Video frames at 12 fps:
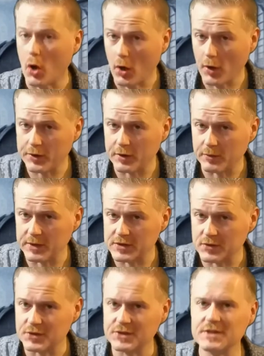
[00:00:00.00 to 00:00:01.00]
all your
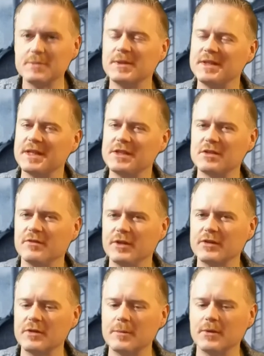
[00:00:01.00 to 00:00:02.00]
resources, potential
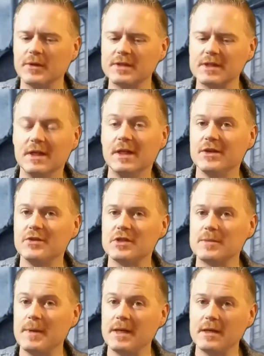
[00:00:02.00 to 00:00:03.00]
victory points, you
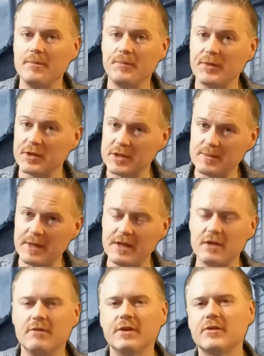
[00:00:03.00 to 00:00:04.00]
spend them, you're
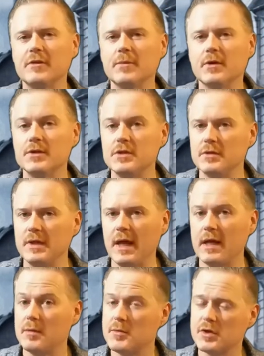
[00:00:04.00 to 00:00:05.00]
spending your victory points. You
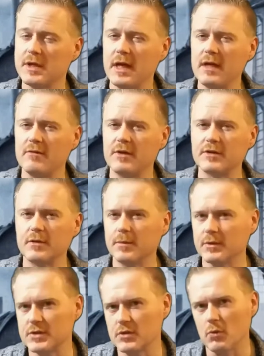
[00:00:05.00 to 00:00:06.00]
gain them, you're gaining your victory
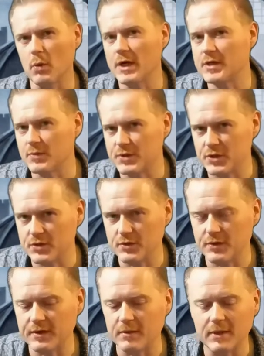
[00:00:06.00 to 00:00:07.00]
points. So watch what you're
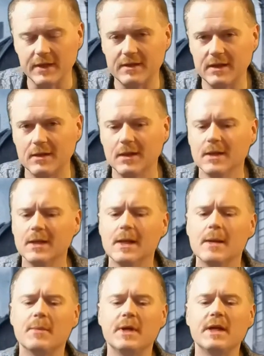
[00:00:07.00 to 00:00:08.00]
doing there right there.
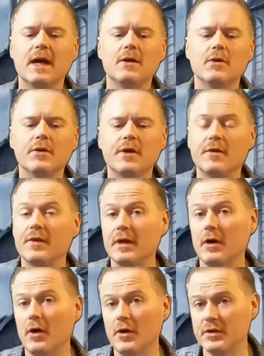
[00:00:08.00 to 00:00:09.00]
But not only are
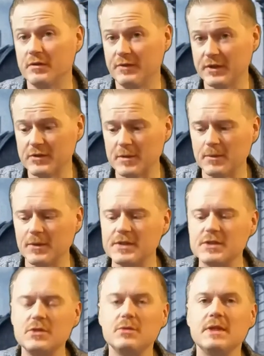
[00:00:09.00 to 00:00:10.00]
they all your victory
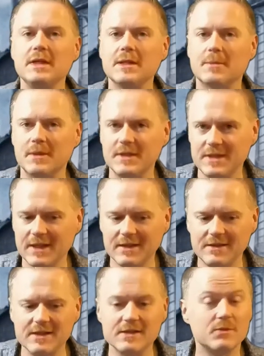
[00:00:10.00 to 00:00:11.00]
points, you need to
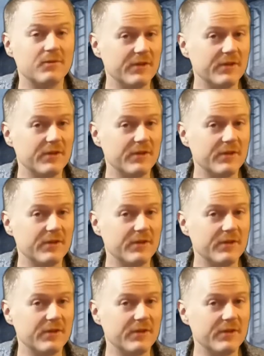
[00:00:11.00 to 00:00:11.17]
protect these